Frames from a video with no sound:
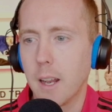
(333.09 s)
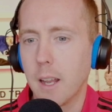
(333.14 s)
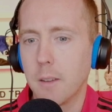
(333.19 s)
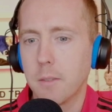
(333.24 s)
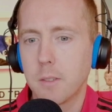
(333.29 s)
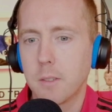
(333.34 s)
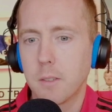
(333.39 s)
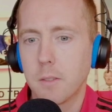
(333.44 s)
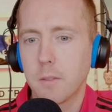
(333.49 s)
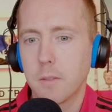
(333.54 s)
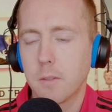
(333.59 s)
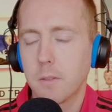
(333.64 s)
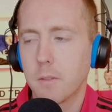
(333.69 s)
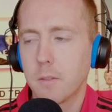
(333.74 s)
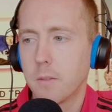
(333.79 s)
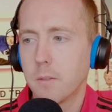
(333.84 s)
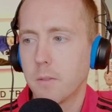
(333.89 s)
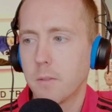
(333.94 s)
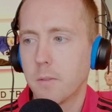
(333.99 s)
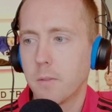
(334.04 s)
left.
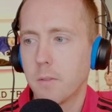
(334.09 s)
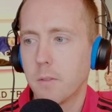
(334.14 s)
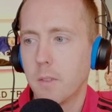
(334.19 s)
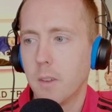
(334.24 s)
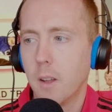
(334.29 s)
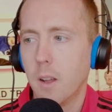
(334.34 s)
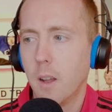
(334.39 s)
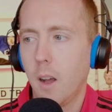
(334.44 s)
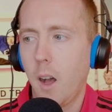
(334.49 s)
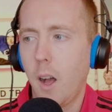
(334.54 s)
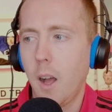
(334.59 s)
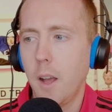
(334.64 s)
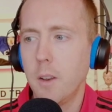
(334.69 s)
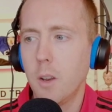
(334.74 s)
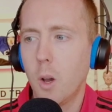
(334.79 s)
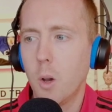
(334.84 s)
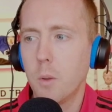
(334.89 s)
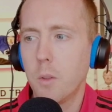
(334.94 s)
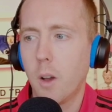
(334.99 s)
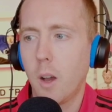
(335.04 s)
I
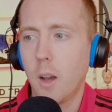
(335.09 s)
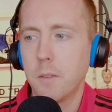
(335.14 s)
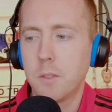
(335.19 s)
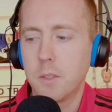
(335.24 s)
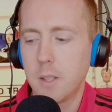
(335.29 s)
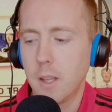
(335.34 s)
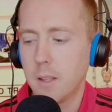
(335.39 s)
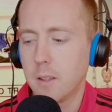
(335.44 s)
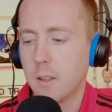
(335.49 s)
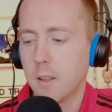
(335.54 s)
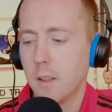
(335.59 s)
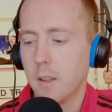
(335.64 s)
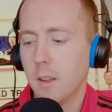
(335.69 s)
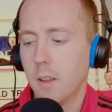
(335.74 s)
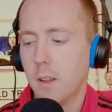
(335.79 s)
know that I've said,